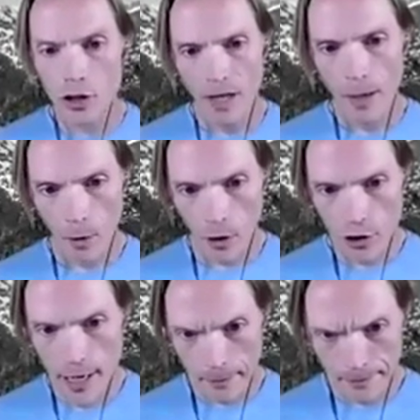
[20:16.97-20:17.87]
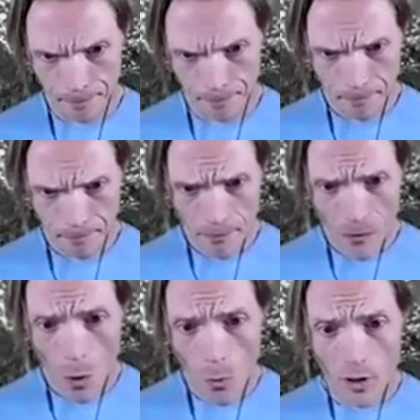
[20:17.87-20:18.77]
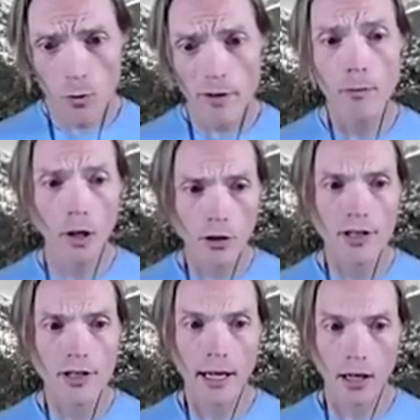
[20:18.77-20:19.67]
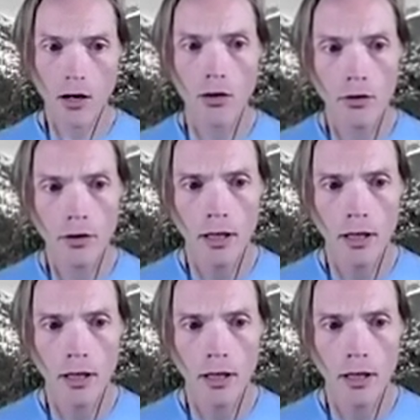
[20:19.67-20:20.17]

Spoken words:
and merge it in. Once we've merged that code,